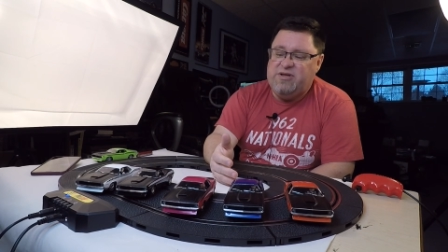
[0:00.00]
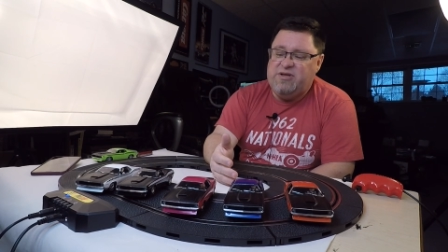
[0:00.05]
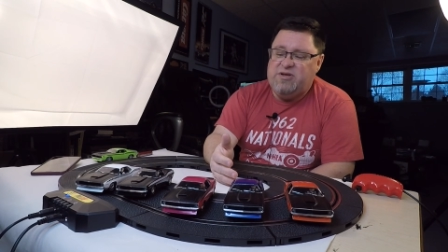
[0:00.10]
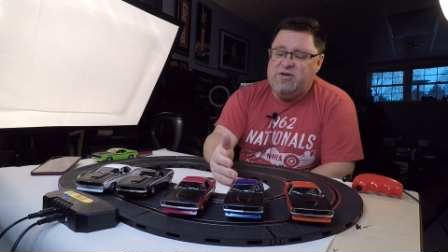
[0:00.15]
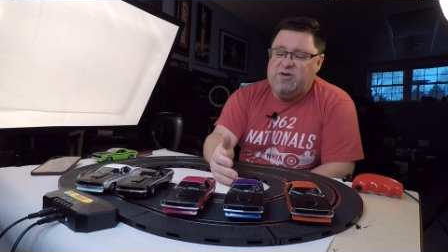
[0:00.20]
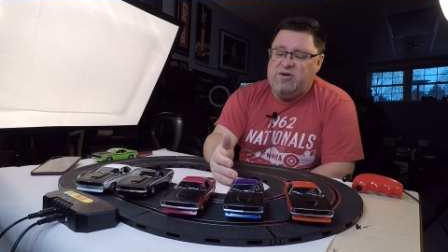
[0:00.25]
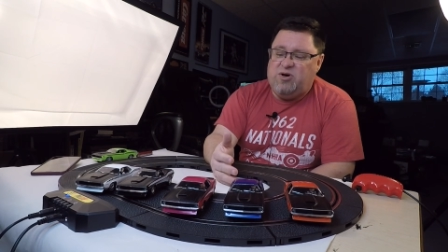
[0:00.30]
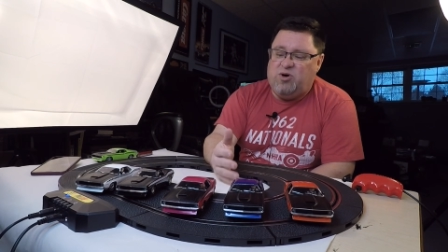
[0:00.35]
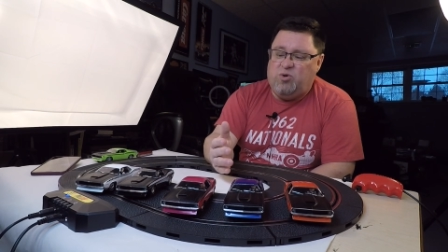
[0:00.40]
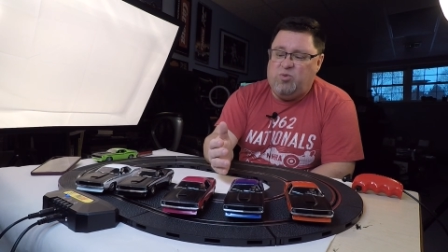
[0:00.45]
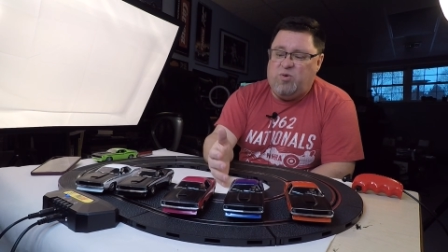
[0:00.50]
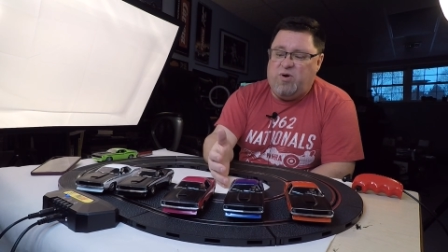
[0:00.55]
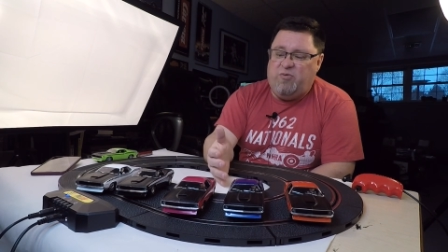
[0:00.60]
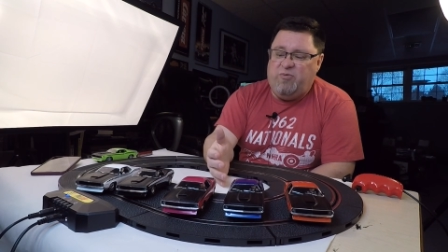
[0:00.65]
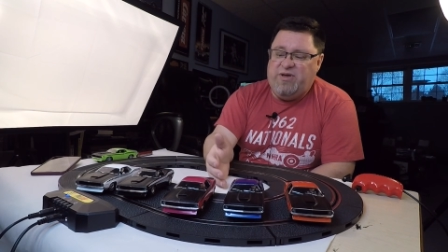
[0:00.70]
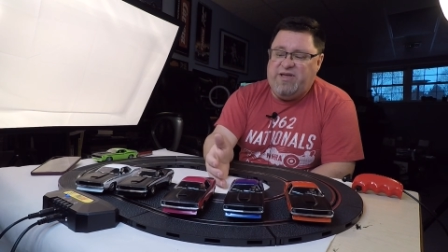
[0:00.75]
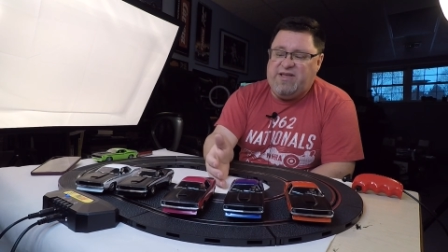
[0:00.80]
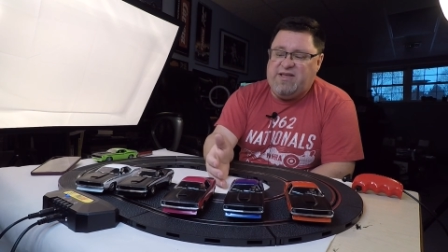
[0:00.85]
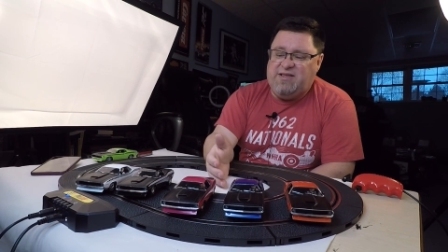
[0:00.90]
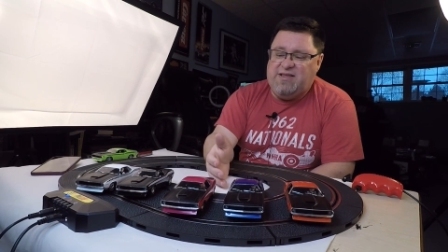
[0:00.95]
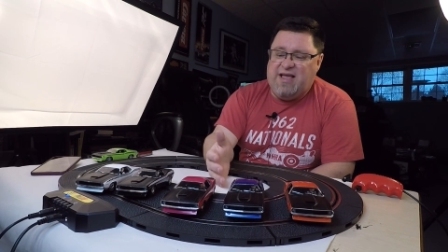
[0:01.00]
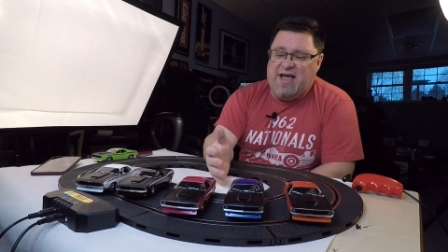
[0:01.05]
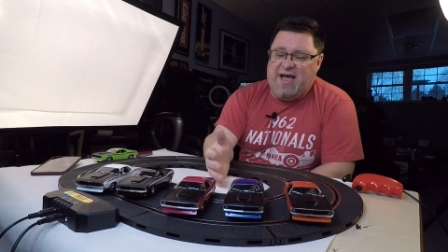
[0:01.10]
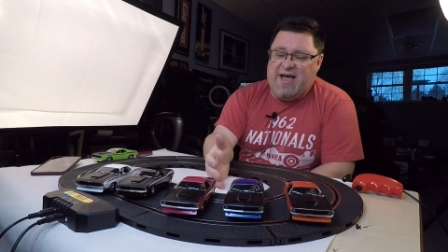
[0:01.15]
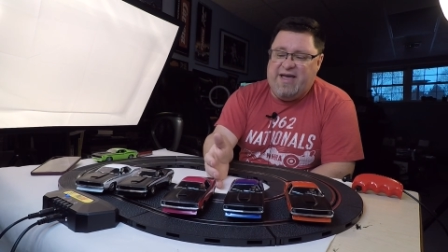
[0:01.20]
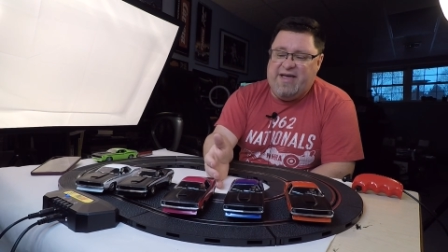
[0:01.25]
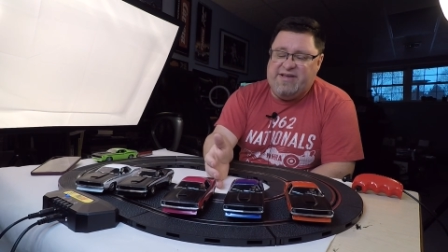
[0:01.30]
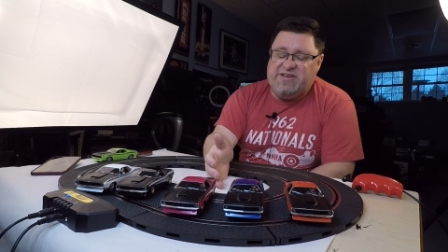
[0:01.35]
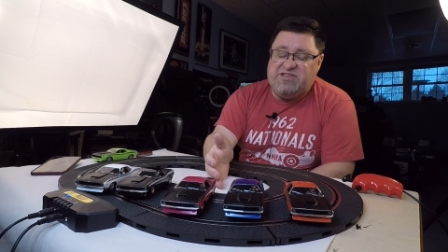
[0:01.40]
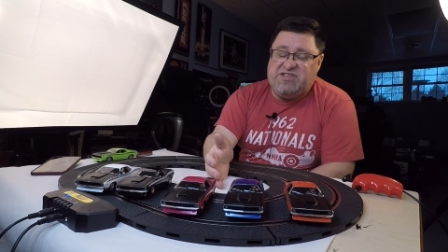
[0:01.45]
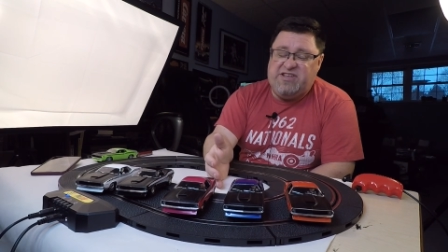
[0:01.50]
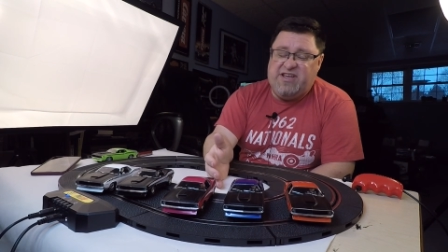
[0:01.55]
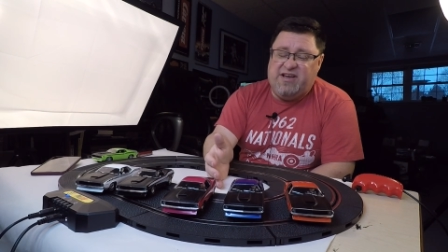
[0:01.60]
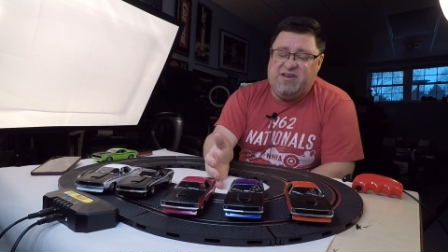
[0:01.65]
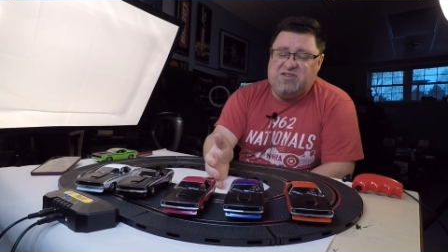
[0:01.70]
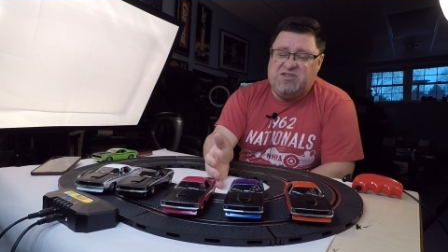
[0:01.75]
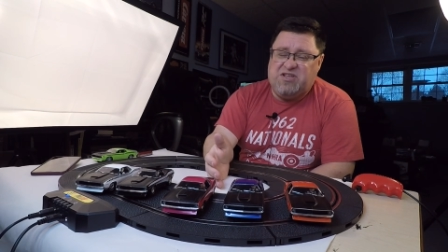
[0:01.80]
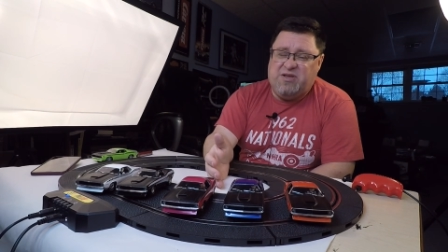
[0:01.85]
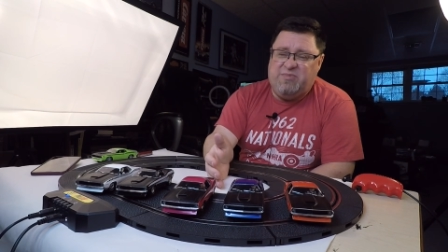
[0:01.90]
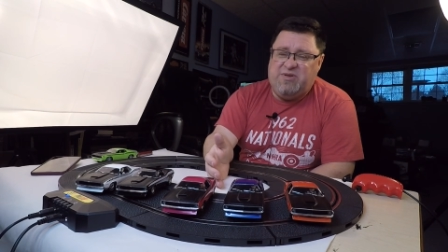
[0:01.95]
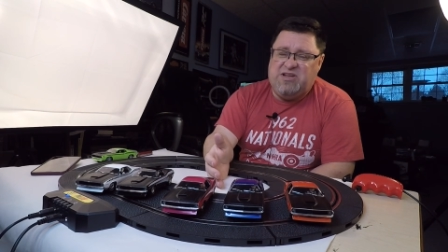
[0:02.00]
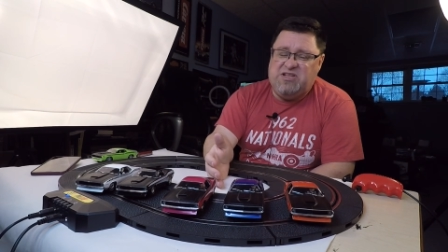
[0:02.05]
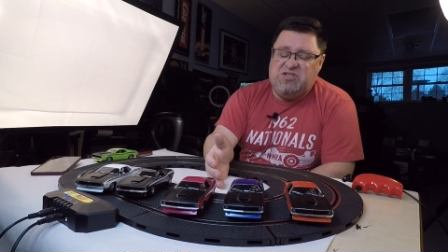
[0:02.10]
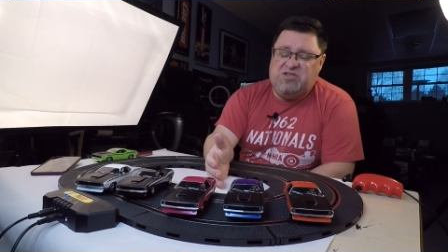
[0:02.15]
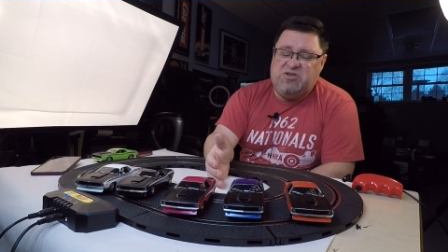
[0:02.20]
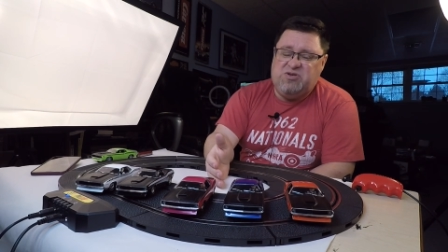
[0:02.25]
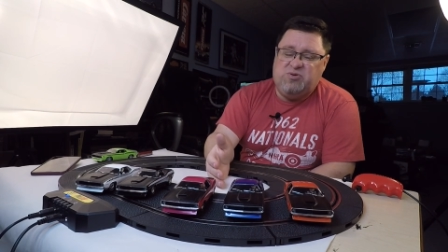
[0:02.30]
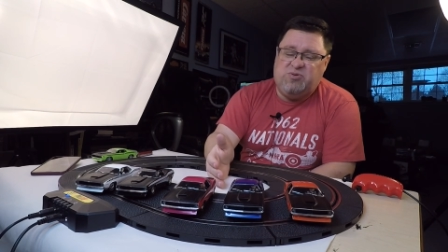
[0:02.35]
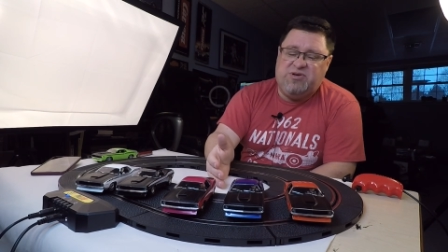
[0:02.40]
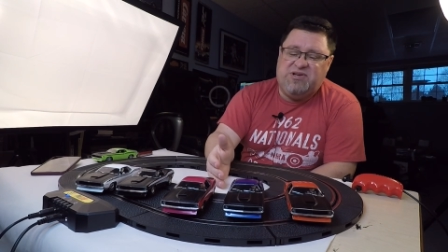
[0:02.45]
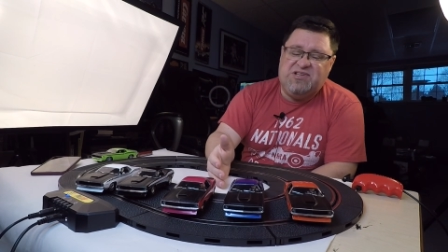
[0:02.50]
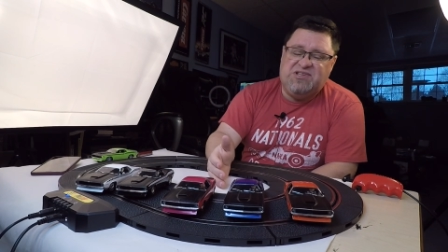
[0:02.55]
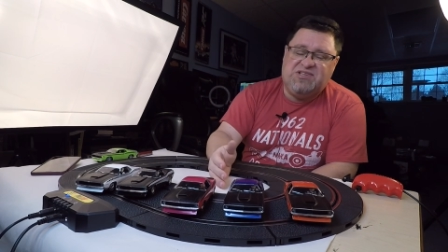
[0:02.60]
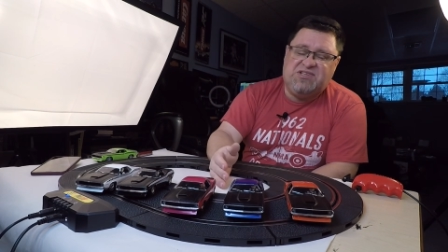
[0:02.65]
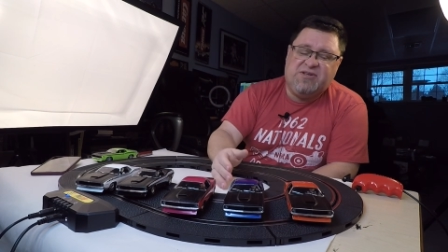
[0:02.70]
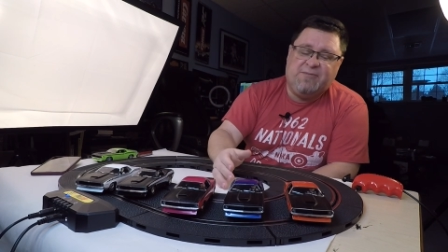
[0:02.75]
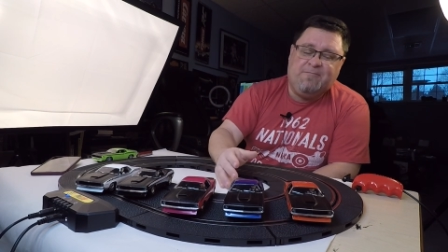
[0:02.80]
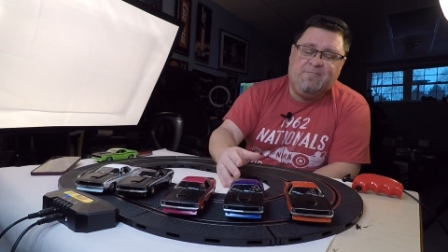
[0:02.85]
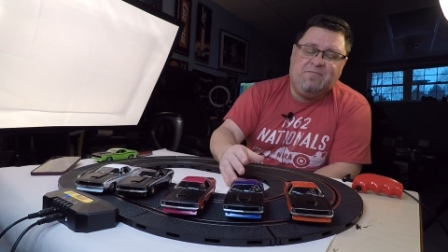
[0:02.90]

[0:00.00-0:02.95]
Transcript: or what SCX committed to was